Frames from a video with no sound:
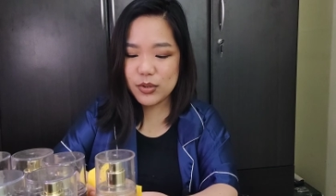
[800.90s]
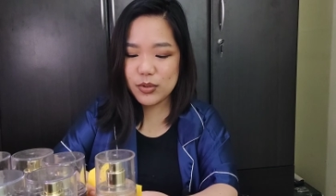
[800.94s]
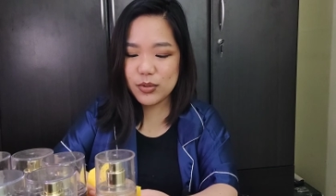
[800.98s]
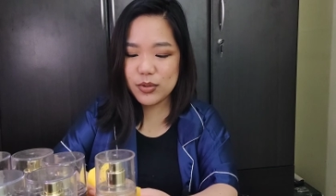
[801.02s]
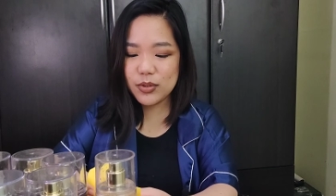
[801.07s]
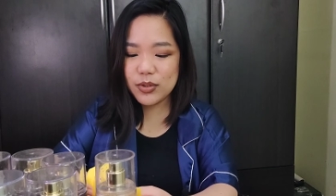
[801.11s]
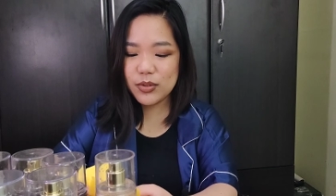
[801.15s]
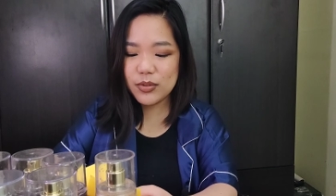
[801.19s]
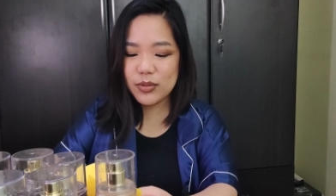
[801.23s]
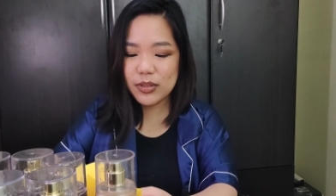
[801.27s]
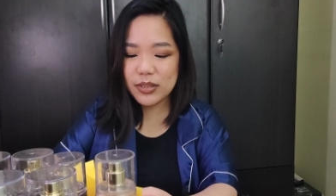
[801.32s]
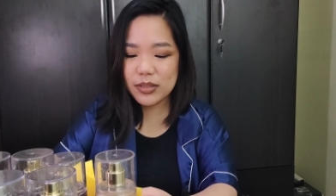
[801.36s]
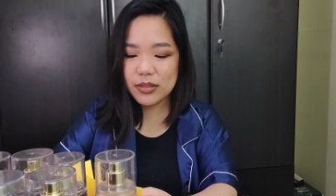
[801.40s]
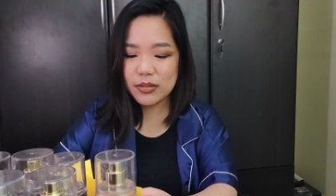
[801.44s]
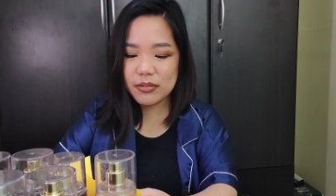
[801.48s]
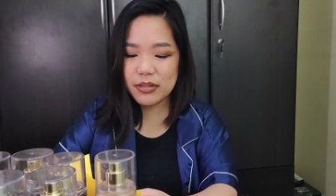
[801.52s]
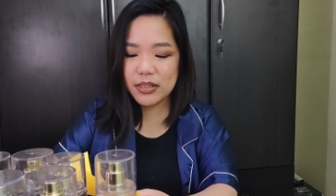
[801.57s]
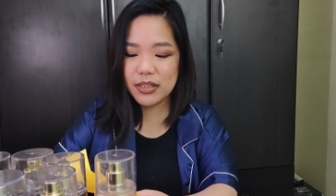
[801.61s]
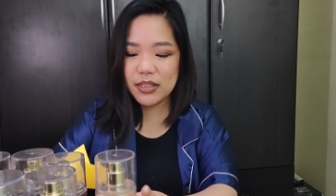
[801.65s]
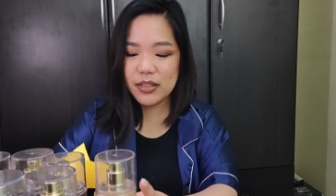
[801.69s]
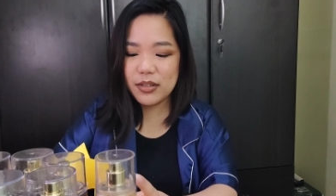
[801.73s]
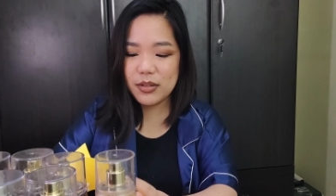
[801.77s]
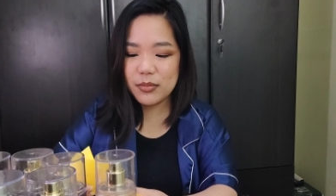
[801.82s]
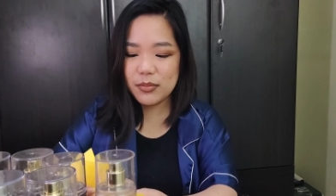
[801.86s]
Do you
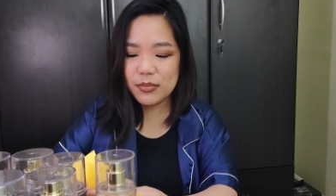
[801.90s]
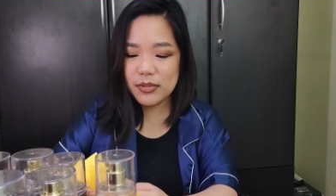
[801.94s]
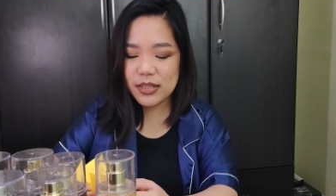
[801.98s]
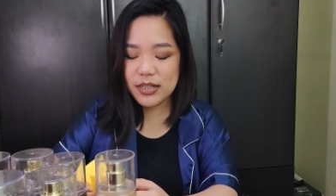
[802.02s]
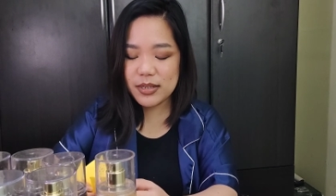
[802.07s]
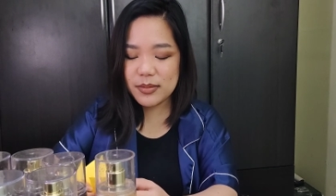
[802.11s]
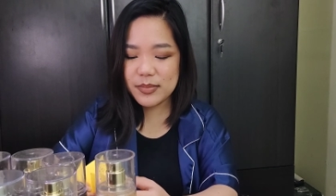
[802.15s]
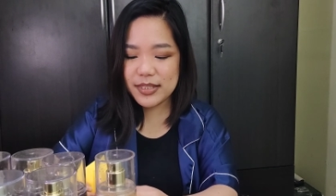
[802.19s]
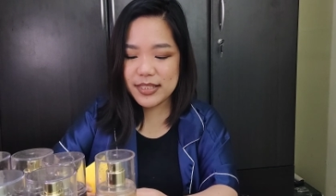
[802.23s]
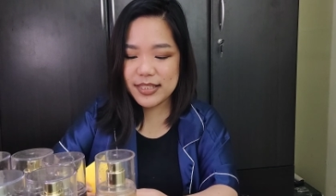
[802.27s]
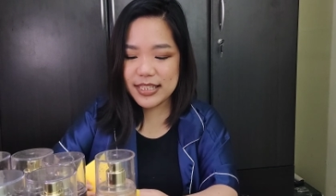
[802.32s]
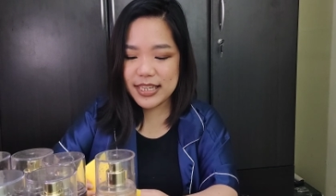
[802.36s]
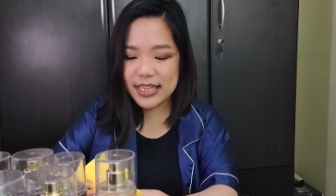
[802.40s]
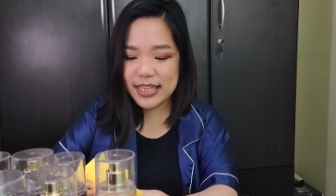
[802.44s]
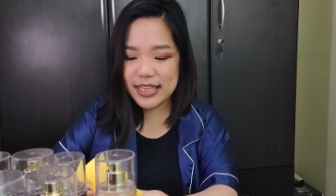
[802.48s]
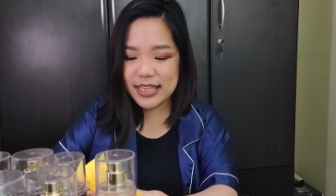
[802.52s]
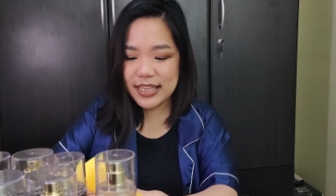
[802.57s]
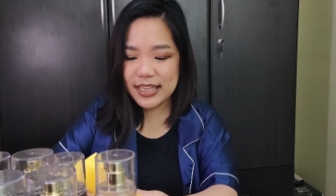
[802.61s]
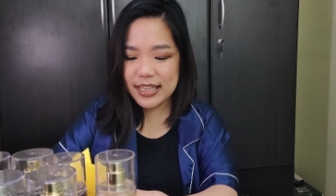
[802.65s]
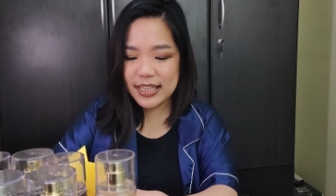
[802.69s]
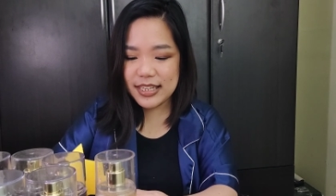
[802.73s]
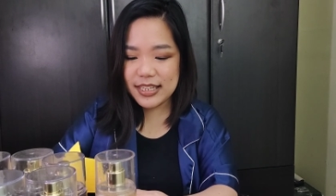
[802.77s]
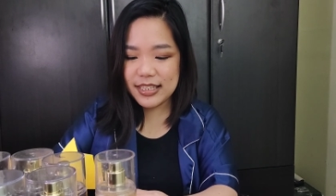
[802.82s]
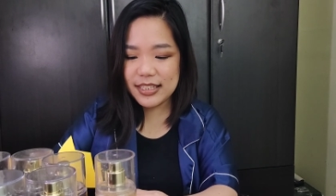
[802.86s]
agree on what I'm
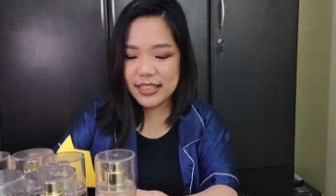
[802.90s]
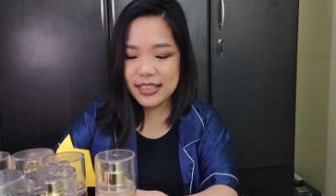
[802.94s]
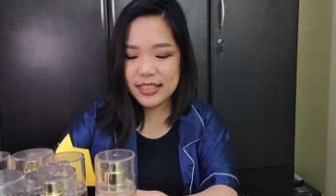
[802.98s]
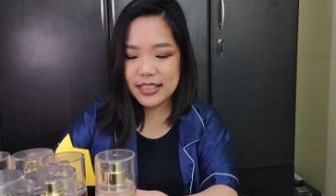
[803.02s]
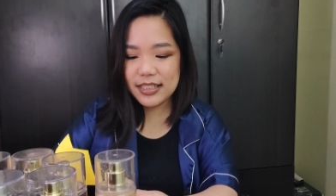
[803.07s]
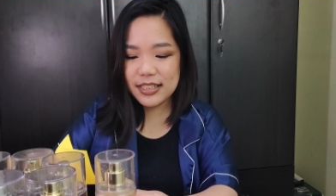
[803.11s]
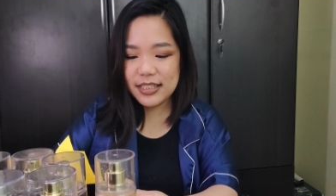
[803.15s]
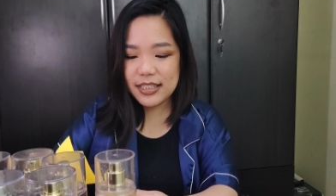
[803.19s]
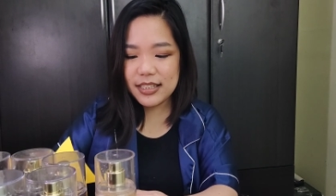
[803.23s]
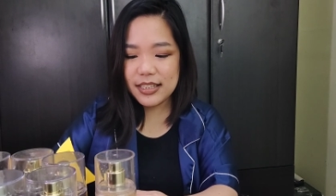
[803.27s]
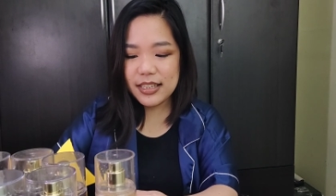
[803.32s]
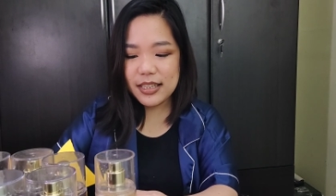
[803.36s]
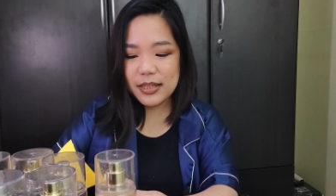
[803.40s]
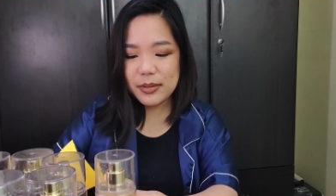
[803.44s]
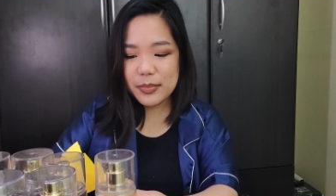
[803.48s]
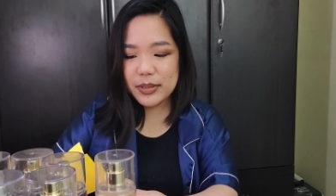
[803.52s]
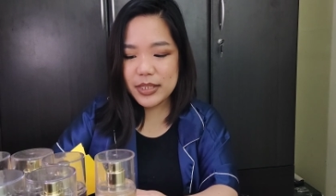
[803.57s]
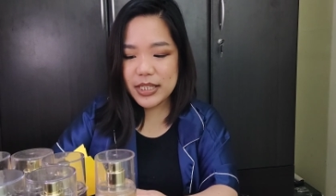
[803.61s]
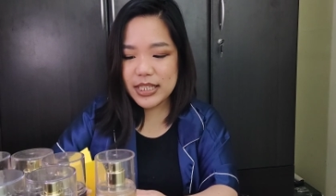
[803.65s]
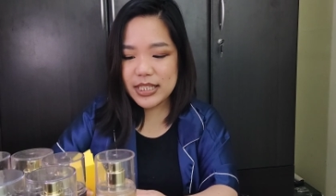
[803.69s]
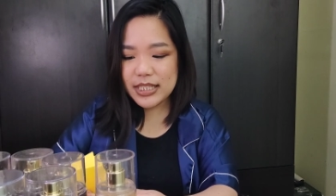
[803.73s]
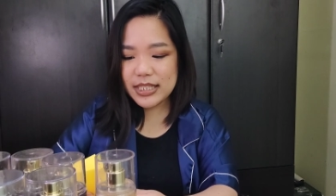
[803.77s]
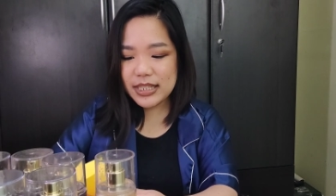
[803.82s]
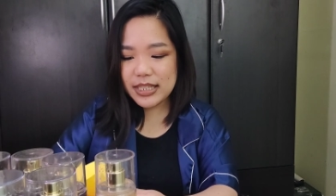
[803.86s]
saying?
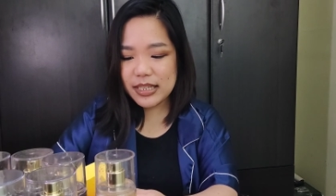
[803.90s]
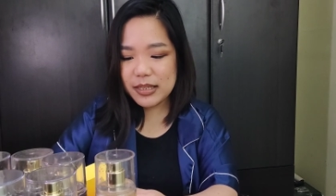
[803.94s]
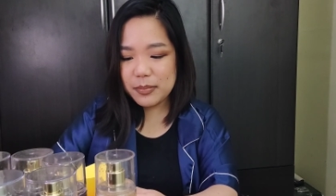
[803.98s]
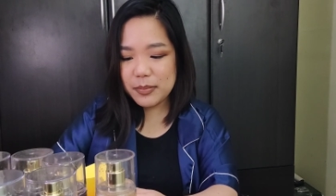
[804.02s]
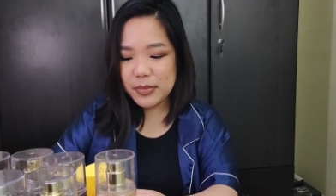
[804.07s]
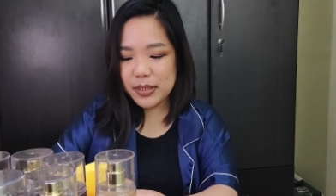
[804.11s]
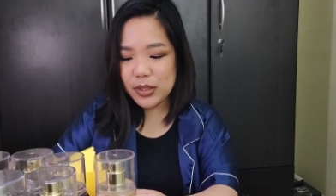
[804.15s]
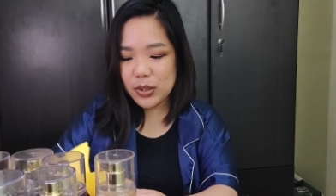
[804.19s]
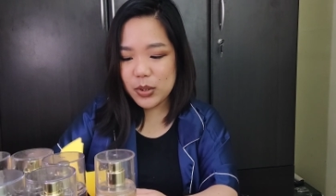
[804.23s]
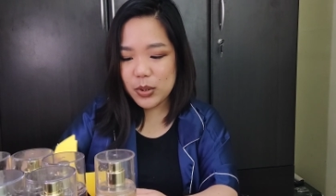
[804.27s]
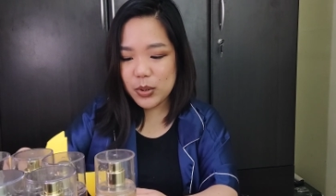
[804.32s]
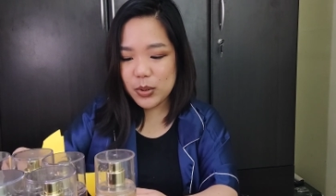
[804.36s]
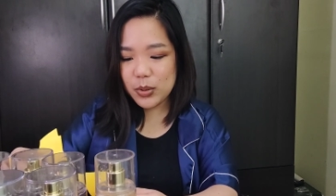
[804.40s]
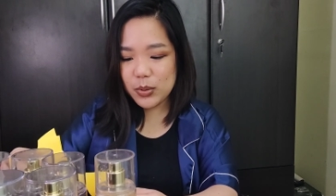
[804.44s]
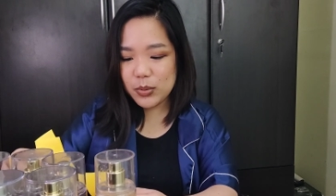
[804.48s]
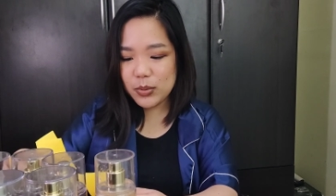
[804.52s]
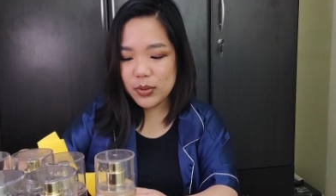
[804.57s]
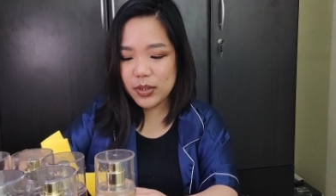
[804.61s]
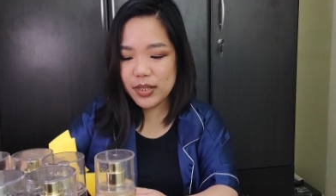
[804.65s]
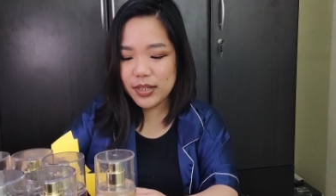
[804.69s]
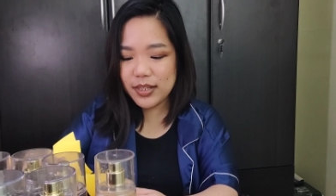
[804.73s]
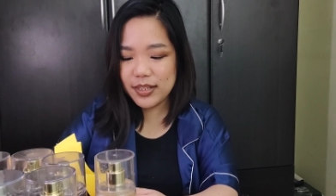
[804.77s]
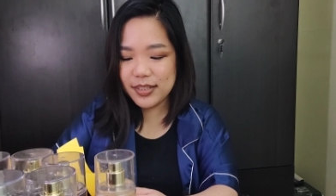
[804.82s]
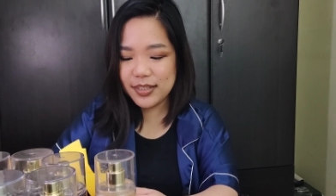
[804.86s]
Please let me
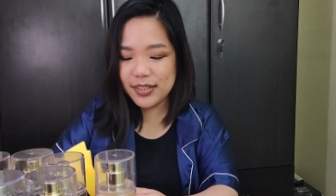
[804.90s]
know.